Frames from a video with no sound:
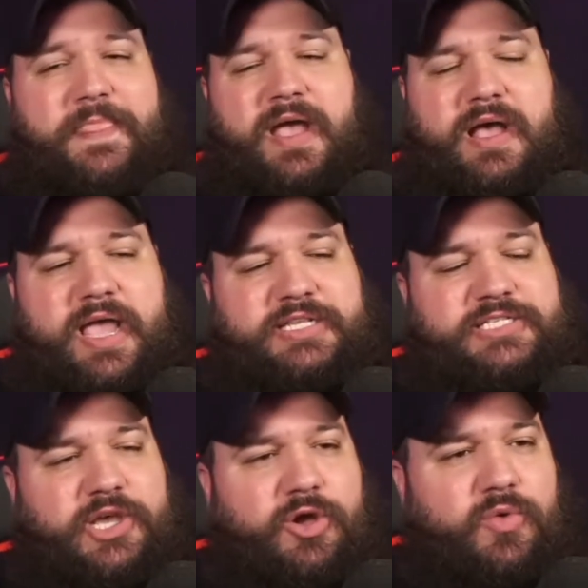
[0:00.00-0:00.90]
And
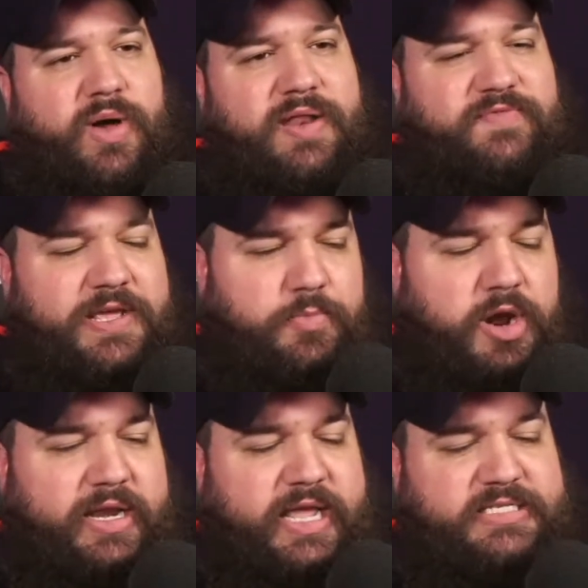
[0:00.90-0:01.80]
so what Nvidia
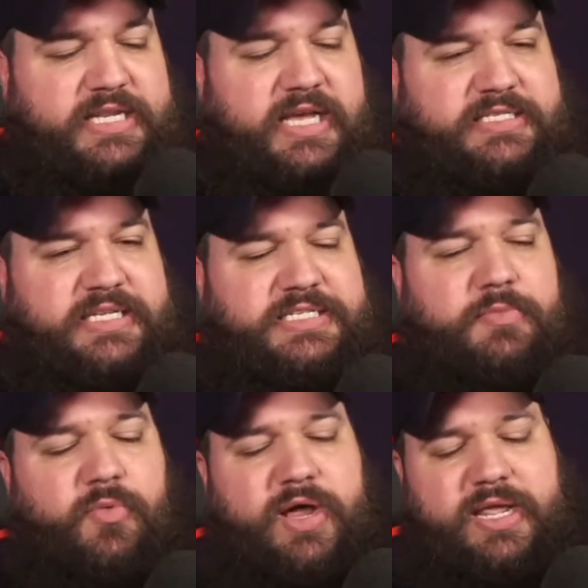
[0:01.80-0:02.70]
Broadcast does is,
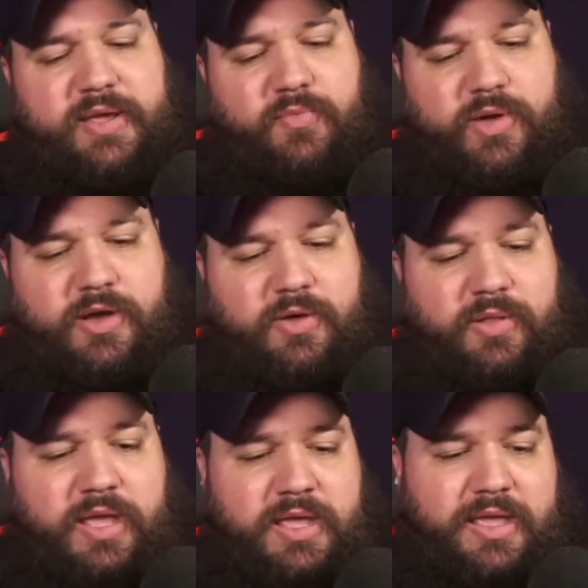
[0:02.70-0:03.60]
number one, it
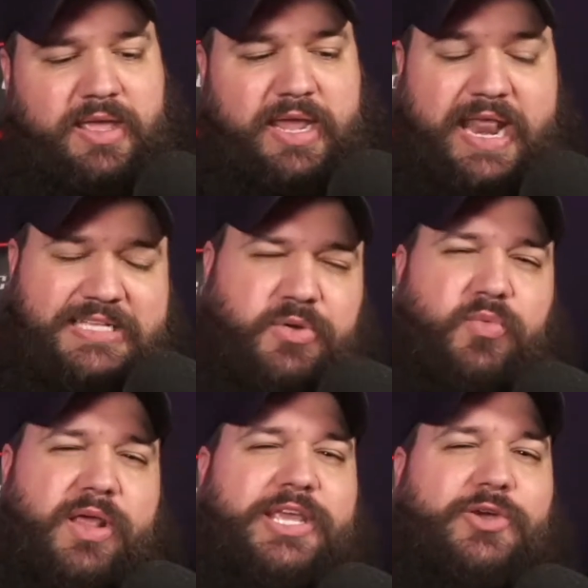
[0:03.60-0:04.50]
has a
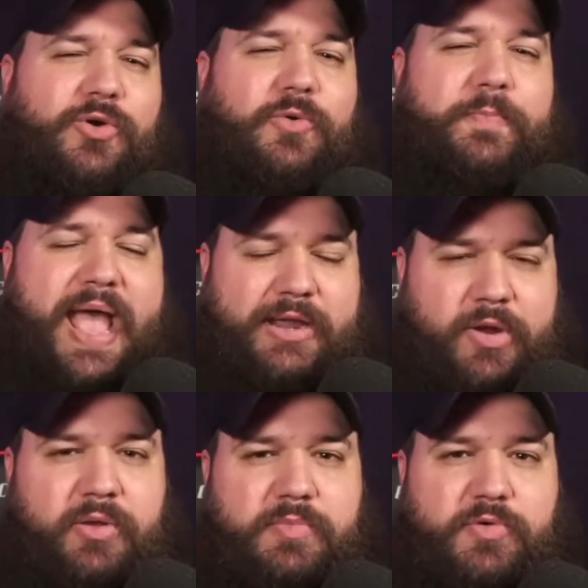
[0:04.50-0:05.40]
really cool
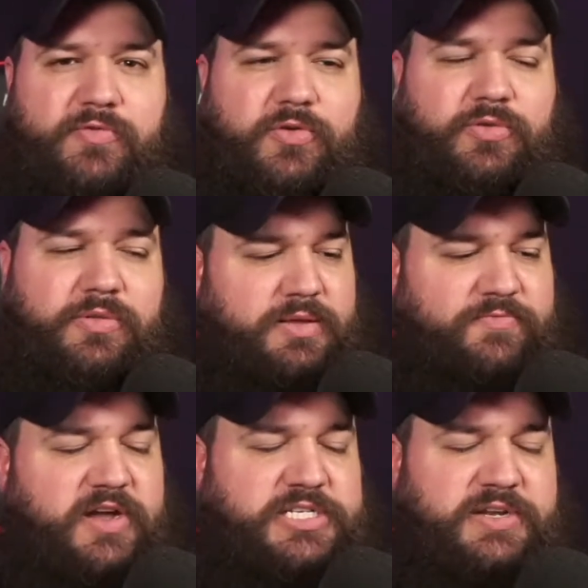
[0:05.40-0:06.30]
background removal
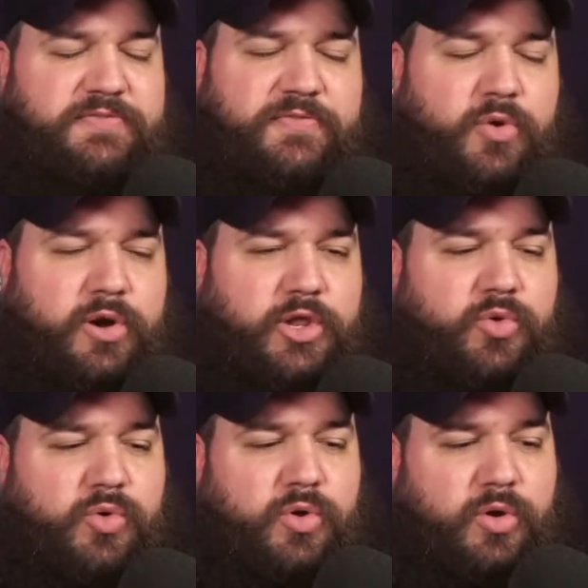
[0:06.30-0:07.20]
function for
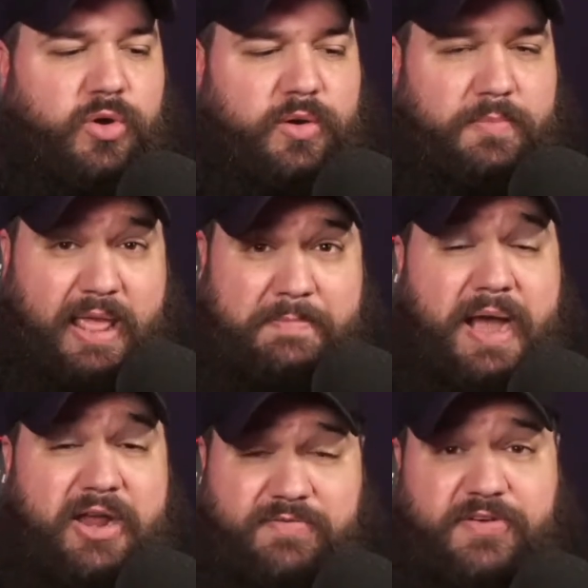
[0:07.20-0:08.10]
your like
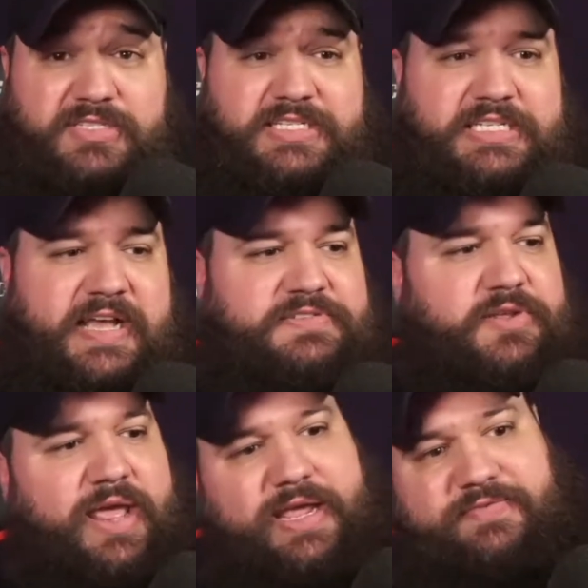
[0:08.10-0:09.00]
microphones and stuff. So
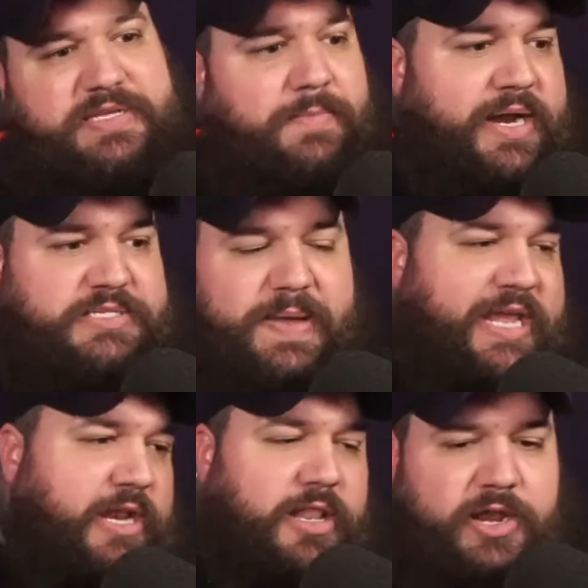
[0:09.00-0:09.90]
like if somebody's
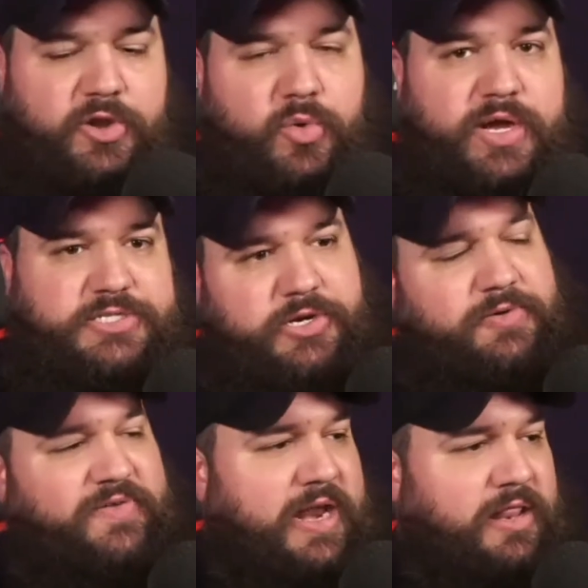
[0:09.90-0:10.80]
making a lot of noise or
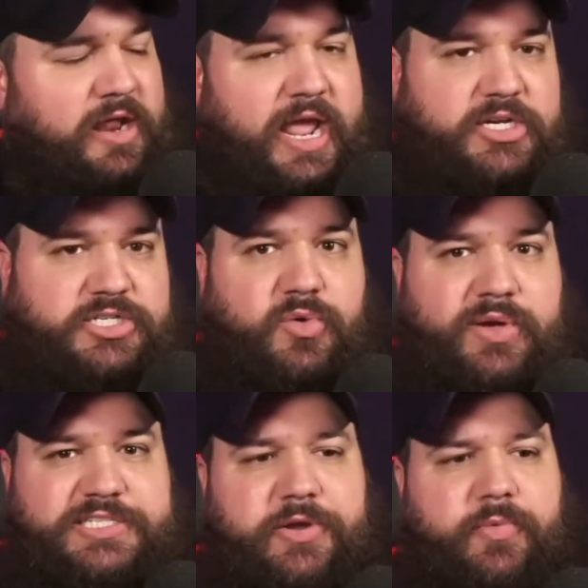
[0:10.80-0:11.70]
you've got a lot of extra
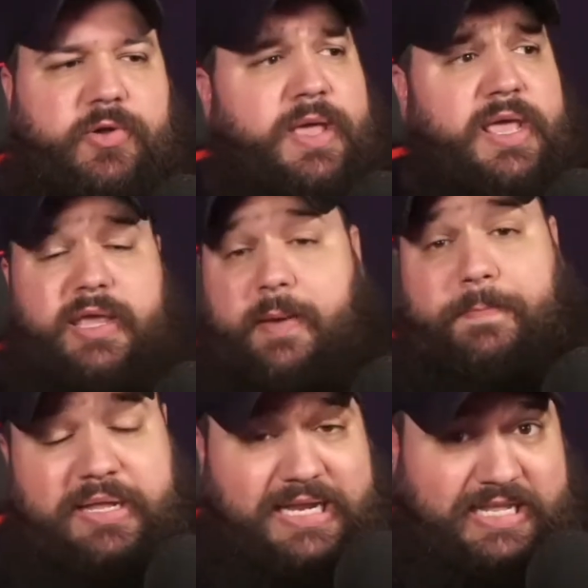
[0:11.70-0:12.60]
noise in your room,
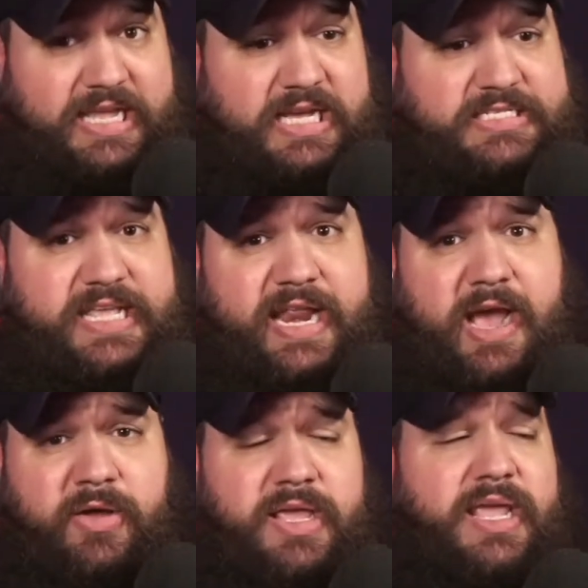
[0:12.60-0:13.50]
completely cuts that out.